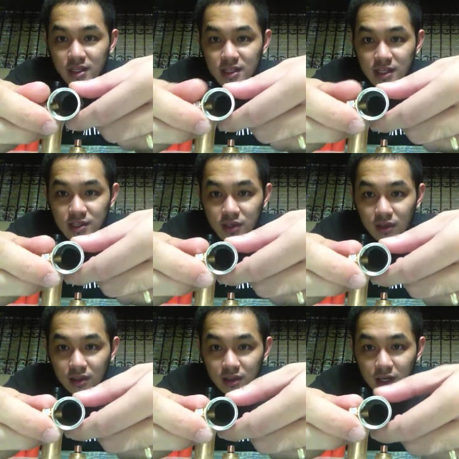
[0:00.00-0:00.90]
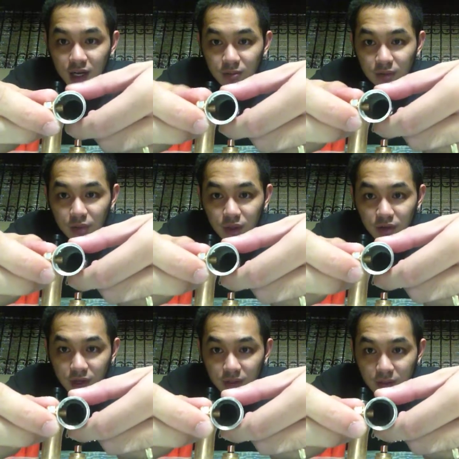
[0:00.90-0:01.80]
is a solid copper one
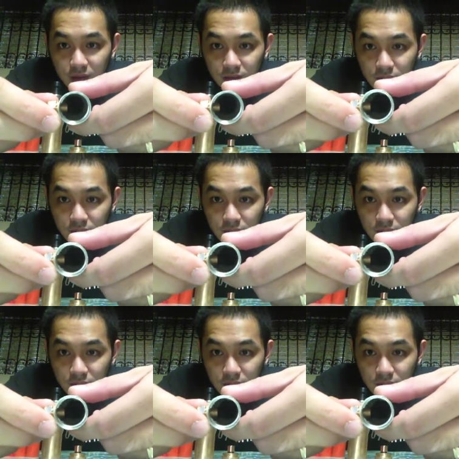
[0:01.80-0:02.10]
right there.